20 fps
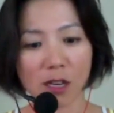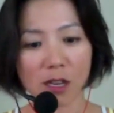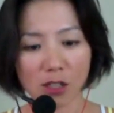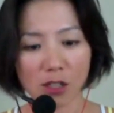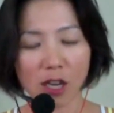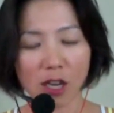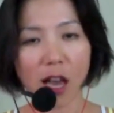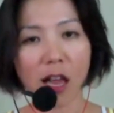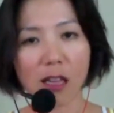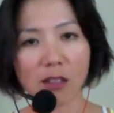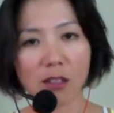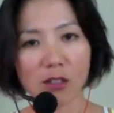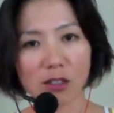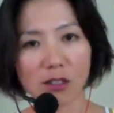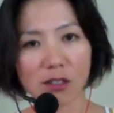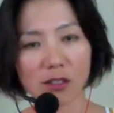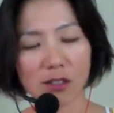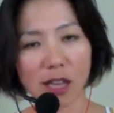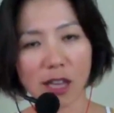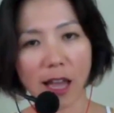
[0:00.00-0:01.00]

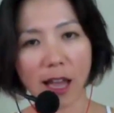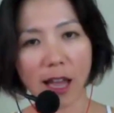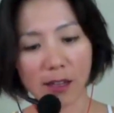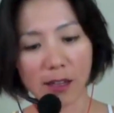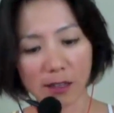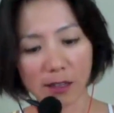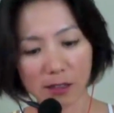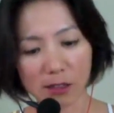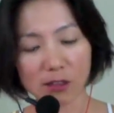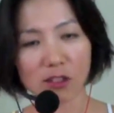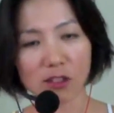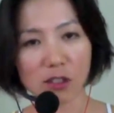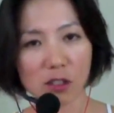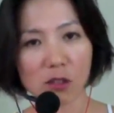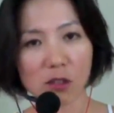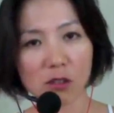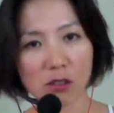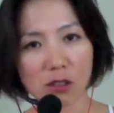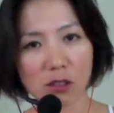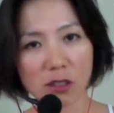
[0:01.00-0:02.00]
challenges that an
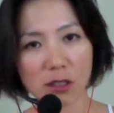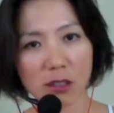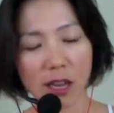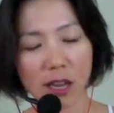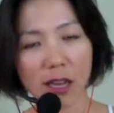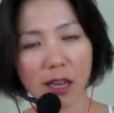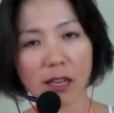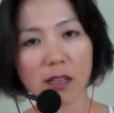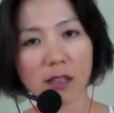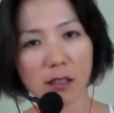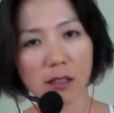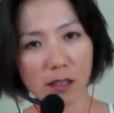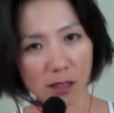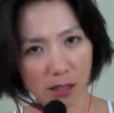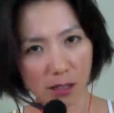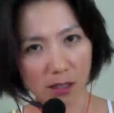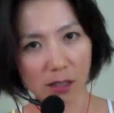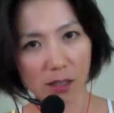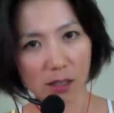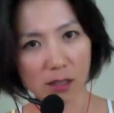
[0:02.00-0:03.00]
institution like
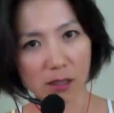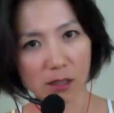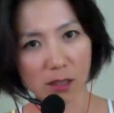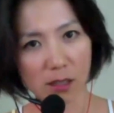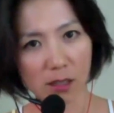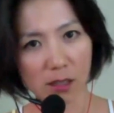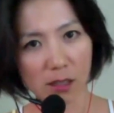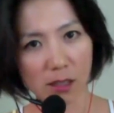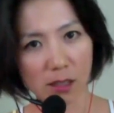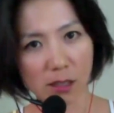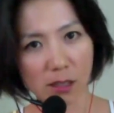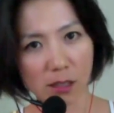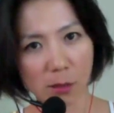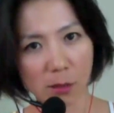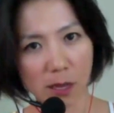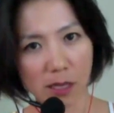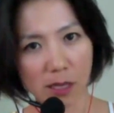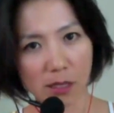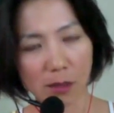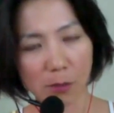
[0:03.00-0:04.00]
the
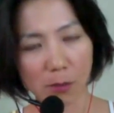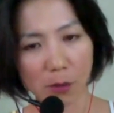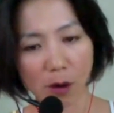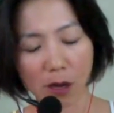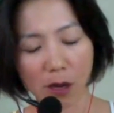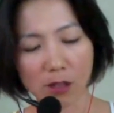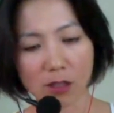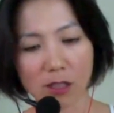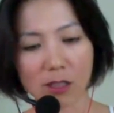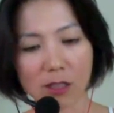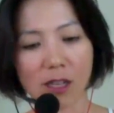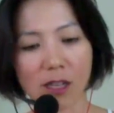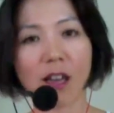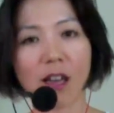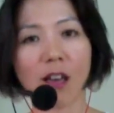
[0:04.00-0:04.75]
Humanity Project